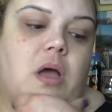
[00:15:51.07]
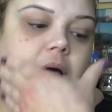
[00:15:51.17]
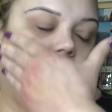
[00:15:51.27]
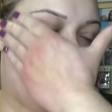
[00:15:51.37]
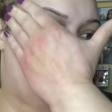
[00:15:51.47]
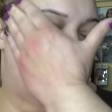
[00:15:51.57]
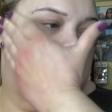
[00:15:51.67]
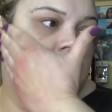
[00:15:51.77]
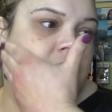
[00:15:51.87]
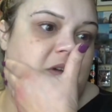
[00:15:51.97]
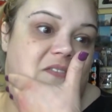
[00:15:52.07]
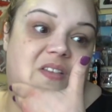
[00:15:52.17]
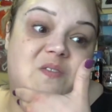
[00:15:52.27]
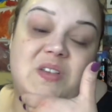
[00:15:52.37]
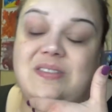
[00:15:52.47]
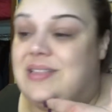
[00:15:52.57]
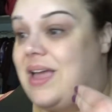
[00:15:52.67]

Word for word: Um, my face feels